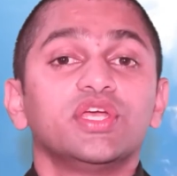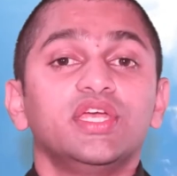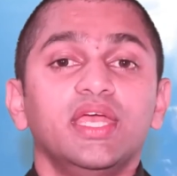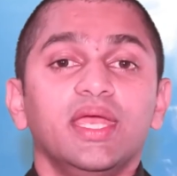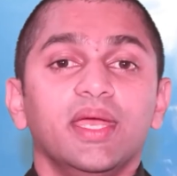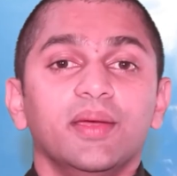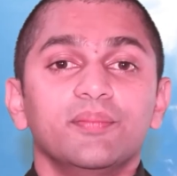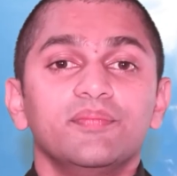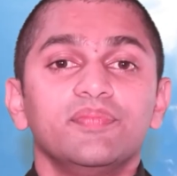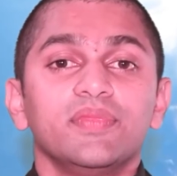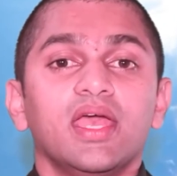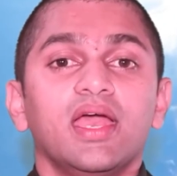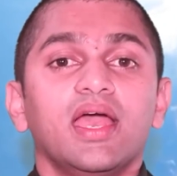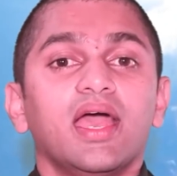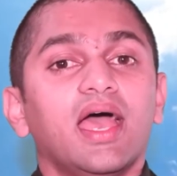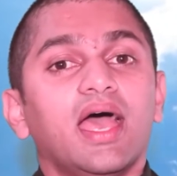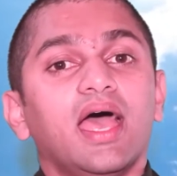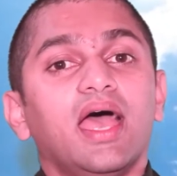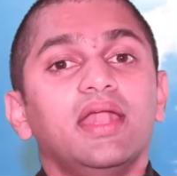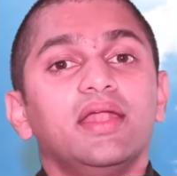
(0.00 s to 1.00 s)
him
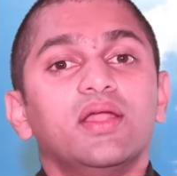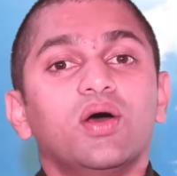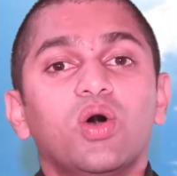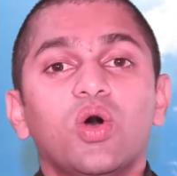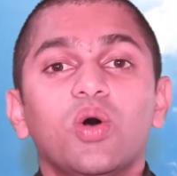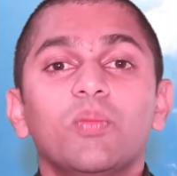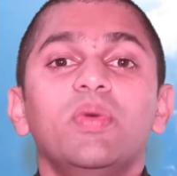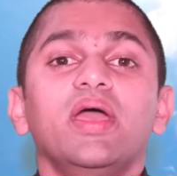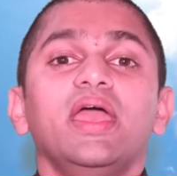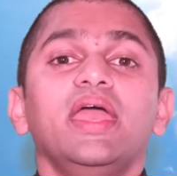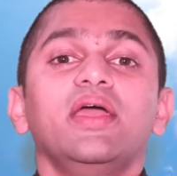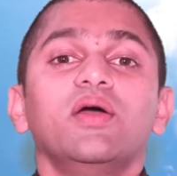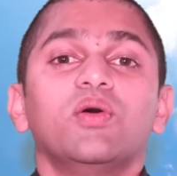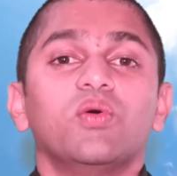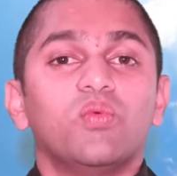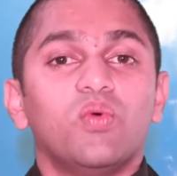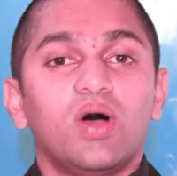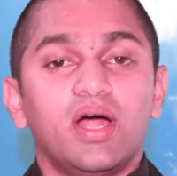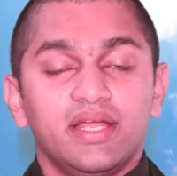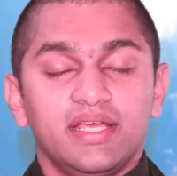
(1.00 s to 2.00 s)
and obey
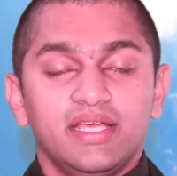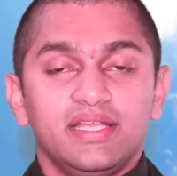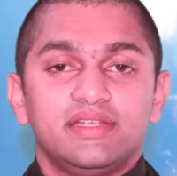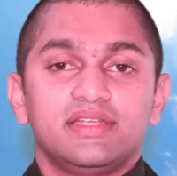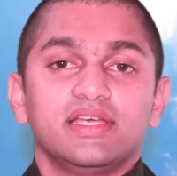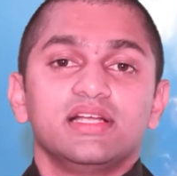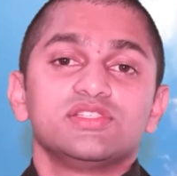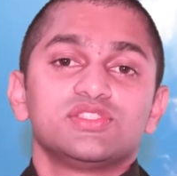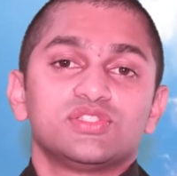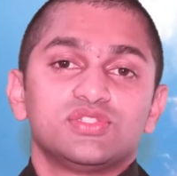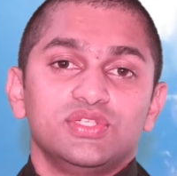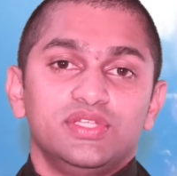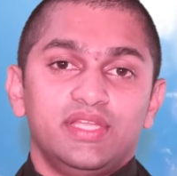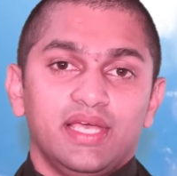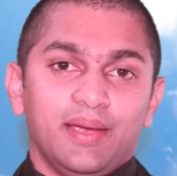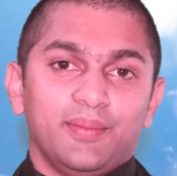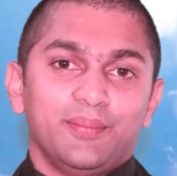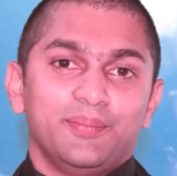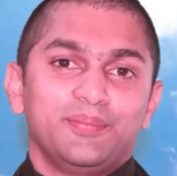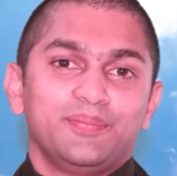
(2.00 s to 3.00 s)
what he tells to
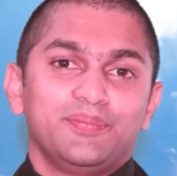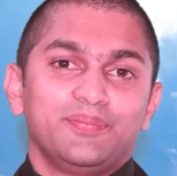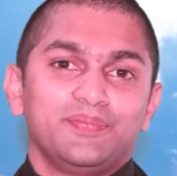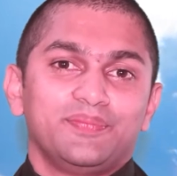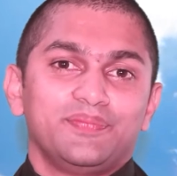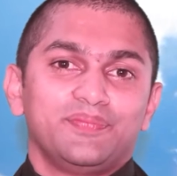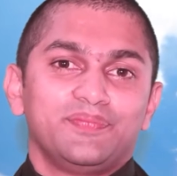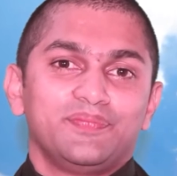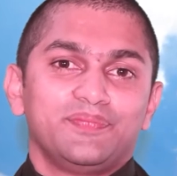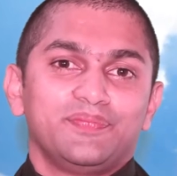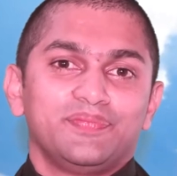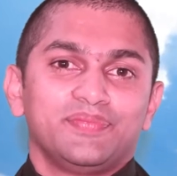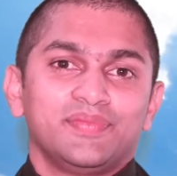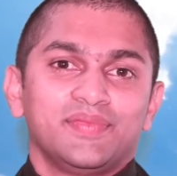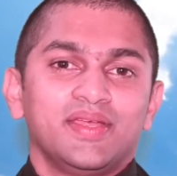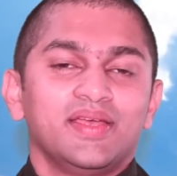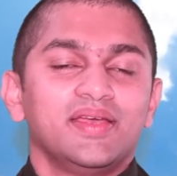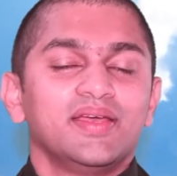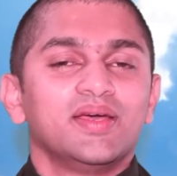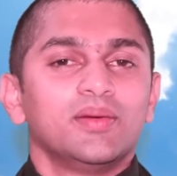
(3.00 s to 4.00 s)
them.
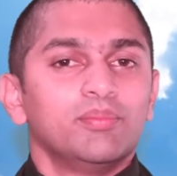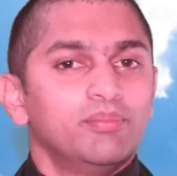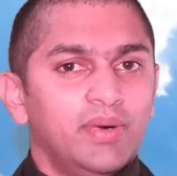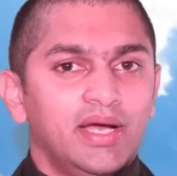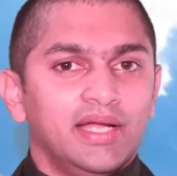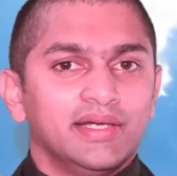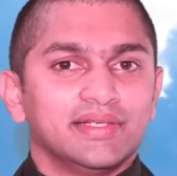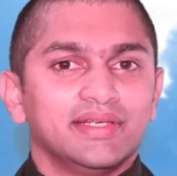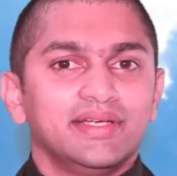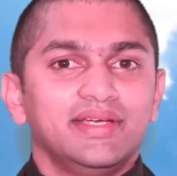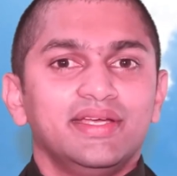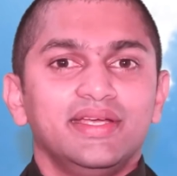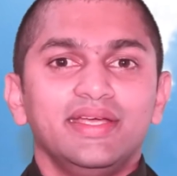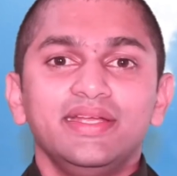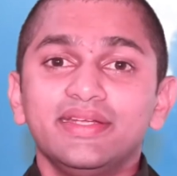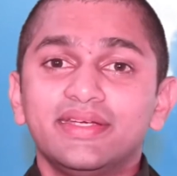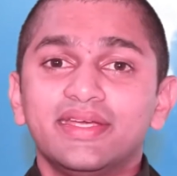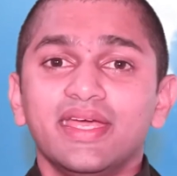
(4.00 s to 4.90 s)
But in